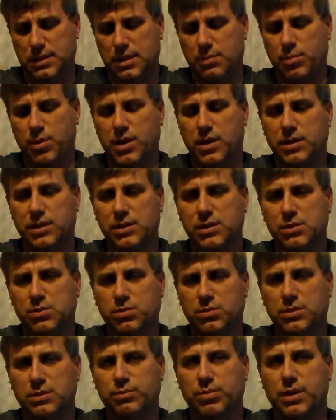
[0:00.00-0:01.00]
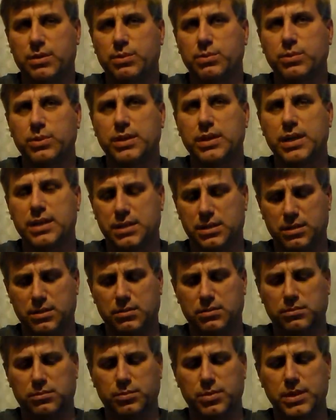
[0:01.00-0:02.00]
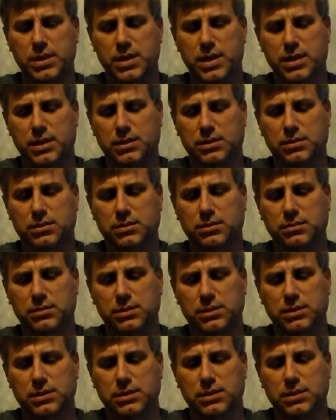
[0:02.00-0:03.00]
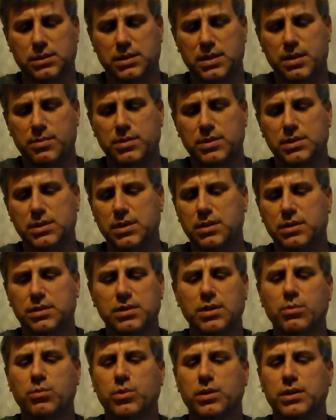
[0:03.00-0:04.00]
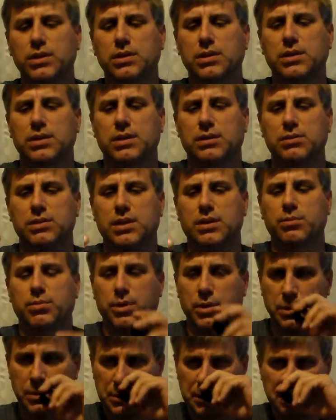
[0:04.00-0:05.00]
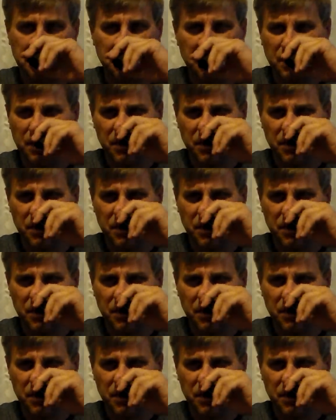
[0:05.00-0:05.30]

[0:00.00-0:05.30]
I bought this one probably at the PX commissary somewhere. It was on post.